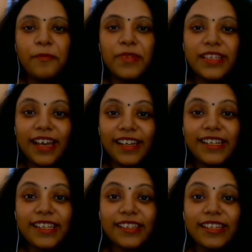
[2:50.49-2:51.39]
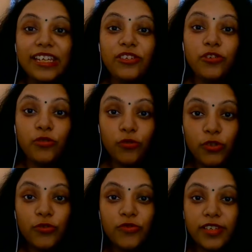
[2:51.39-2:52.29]
Besides these two
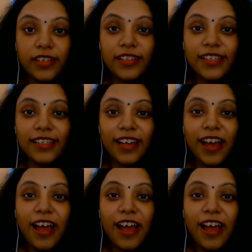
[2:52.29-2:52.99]
uses,